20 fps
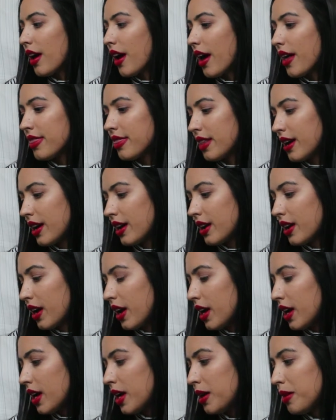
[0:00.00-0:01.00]
And then
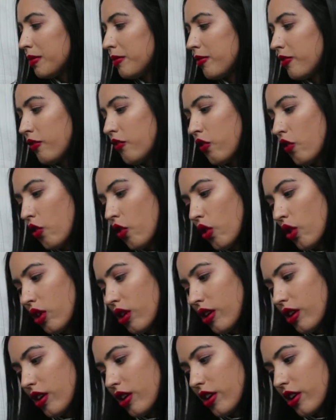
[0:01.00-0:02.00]
um,
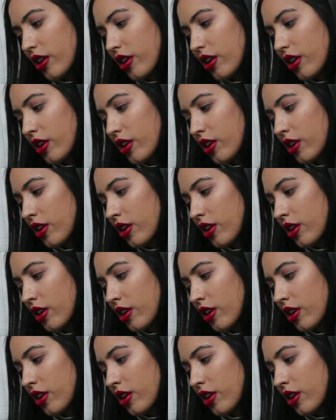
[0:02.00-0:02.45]
for